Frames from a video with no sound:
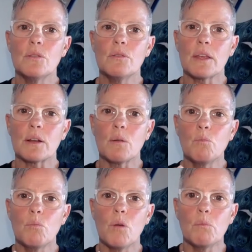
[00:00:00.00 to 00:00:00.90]
that
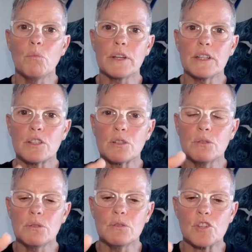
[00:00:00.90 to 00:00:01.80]
I'm I'm wanting
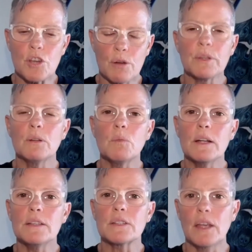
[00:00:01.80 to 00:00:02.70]
to share it in a
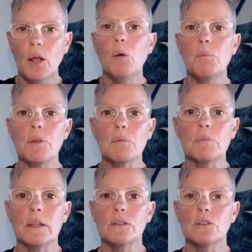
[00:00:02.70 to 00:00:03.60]
way to help them
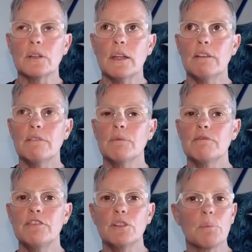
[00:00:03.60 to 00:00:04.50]
and not have them
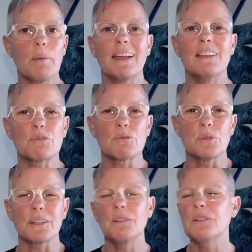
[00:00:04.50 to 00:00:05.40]
feel a pain through
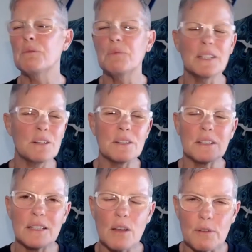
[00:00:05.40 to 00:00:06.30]
it. Although we know that
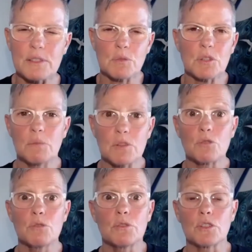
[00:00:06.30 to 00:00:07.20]
in life sometimes the
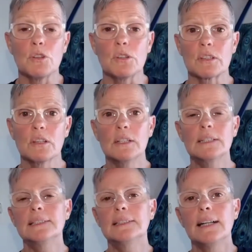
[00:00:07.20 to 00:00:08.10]
truth just hurts.
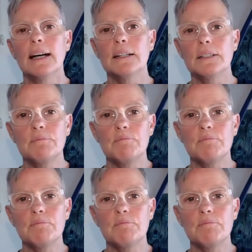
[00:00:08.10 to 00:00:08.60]
Uh,